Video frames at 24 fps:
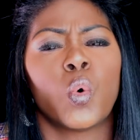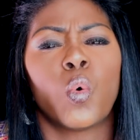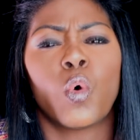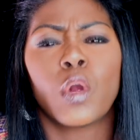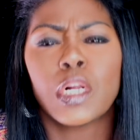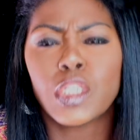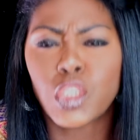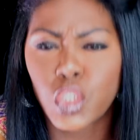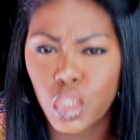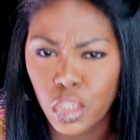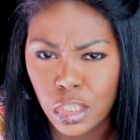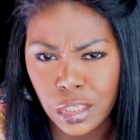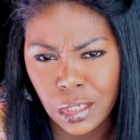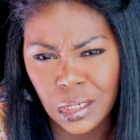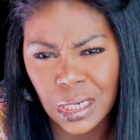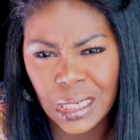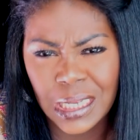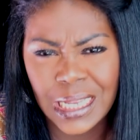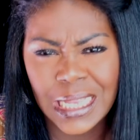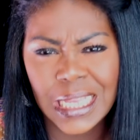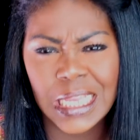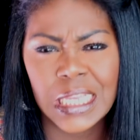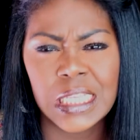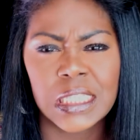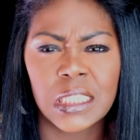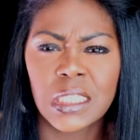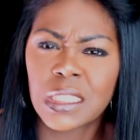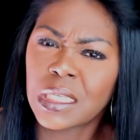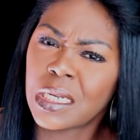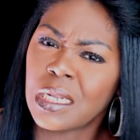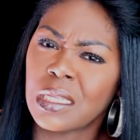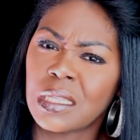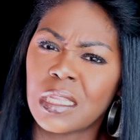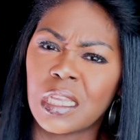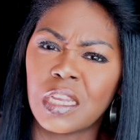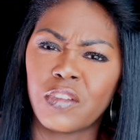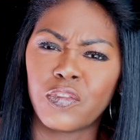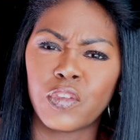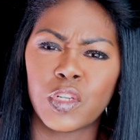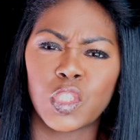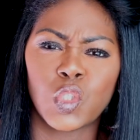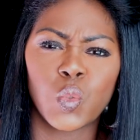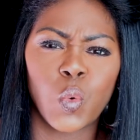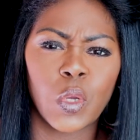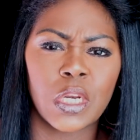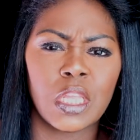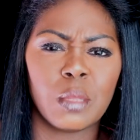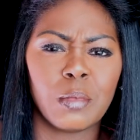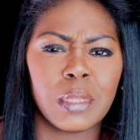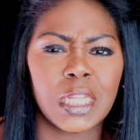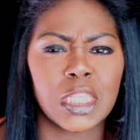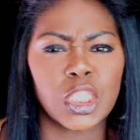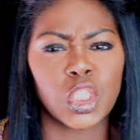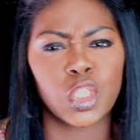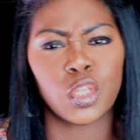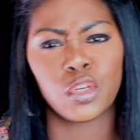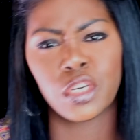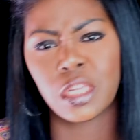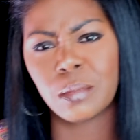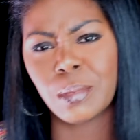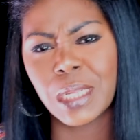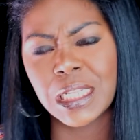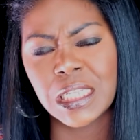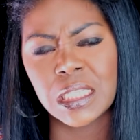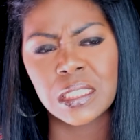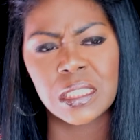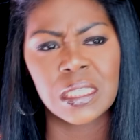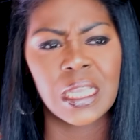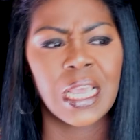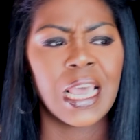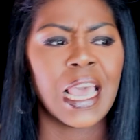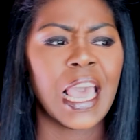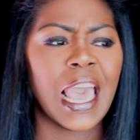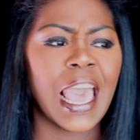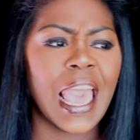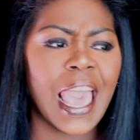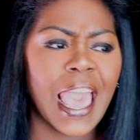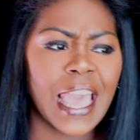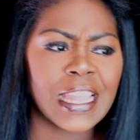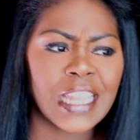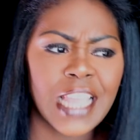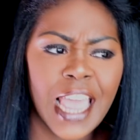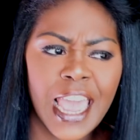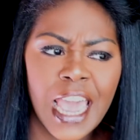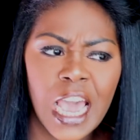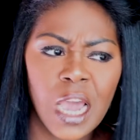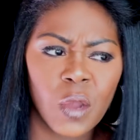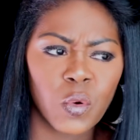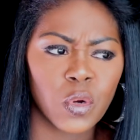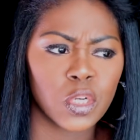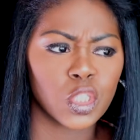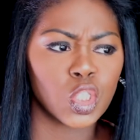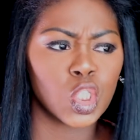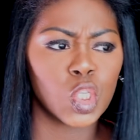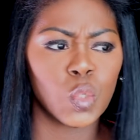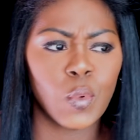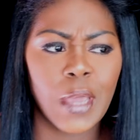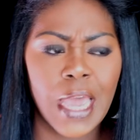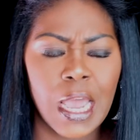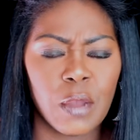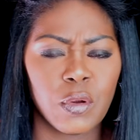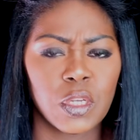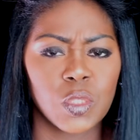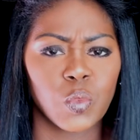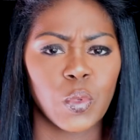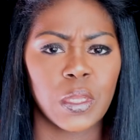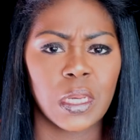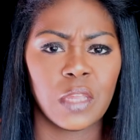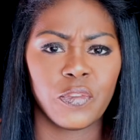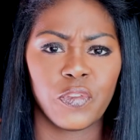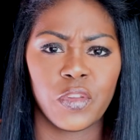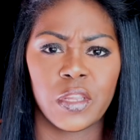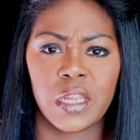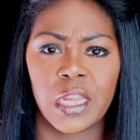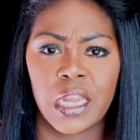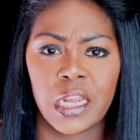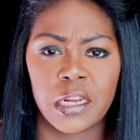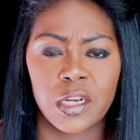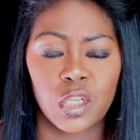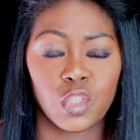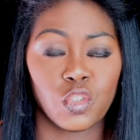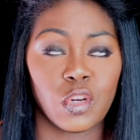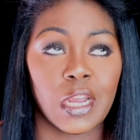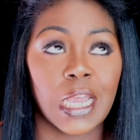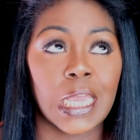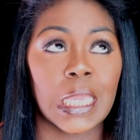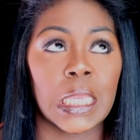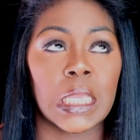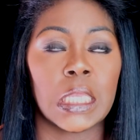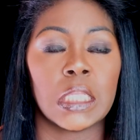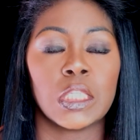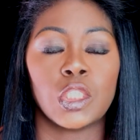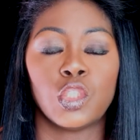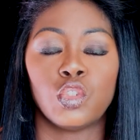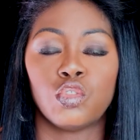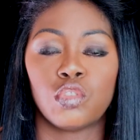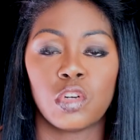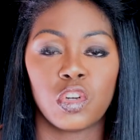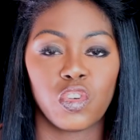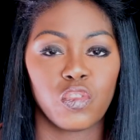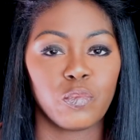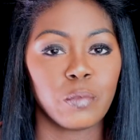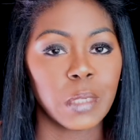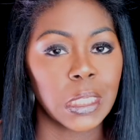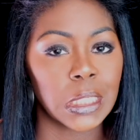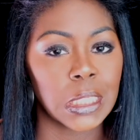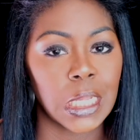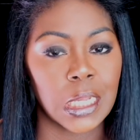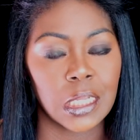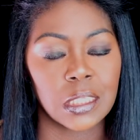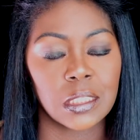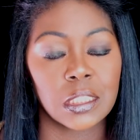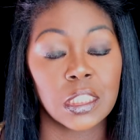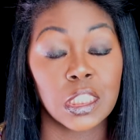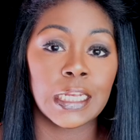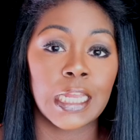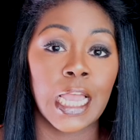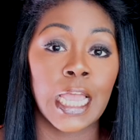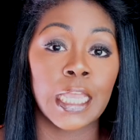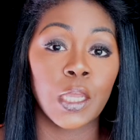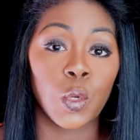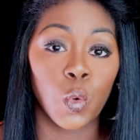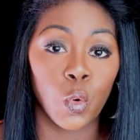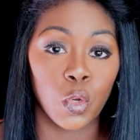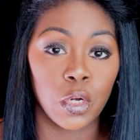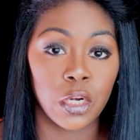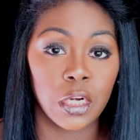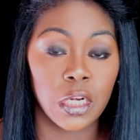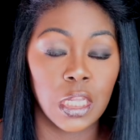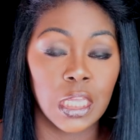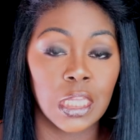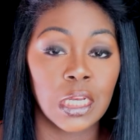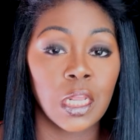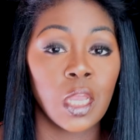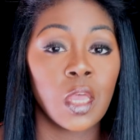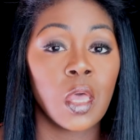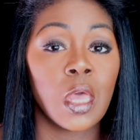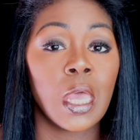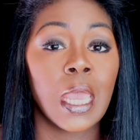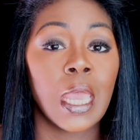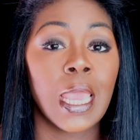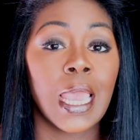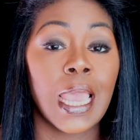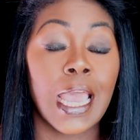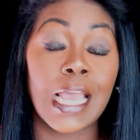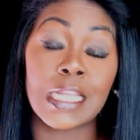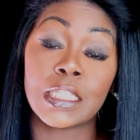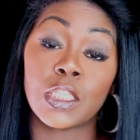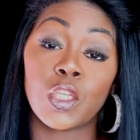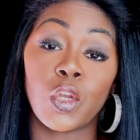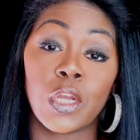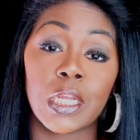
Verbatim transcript: torture sitting there for 20 minutes, 30 minutes, an hour, two hours waiting for your hair to dry. It drove me nuts. And I ordered it at